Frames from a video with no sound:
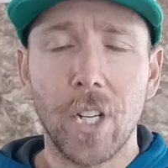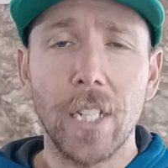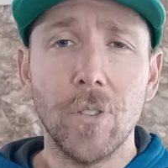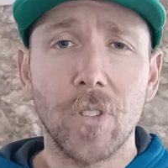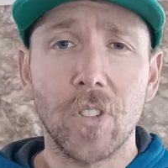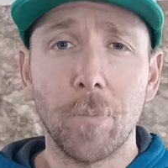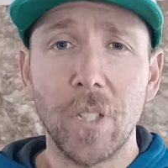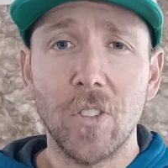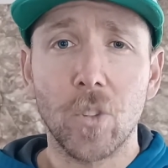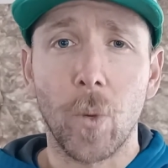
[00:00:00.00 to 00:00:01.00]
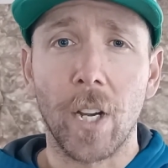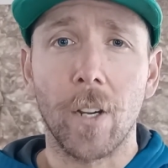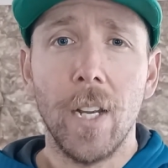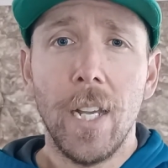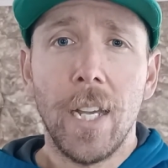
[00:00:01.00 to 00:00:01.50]
I use a speed
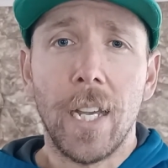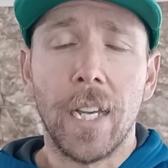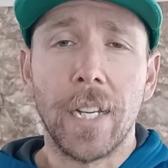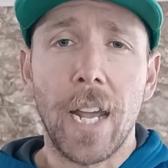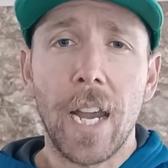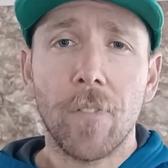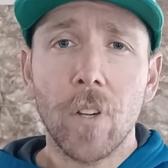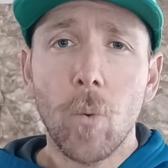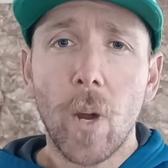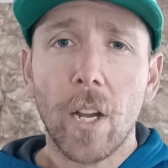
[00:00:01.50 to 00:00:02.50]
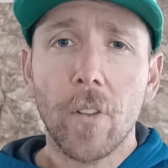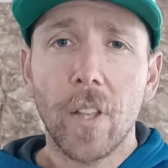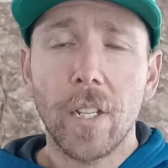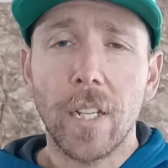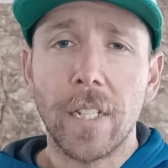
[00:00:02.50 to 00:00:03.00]
square, and everywhere
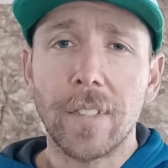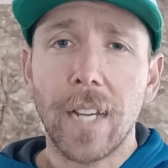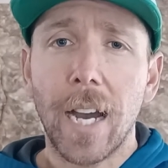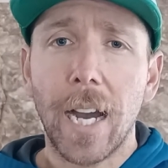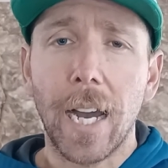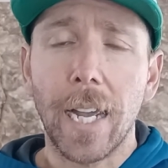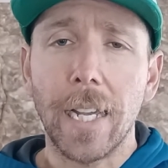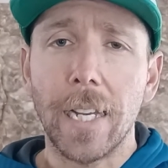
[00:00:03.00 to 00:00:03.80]
that it is high,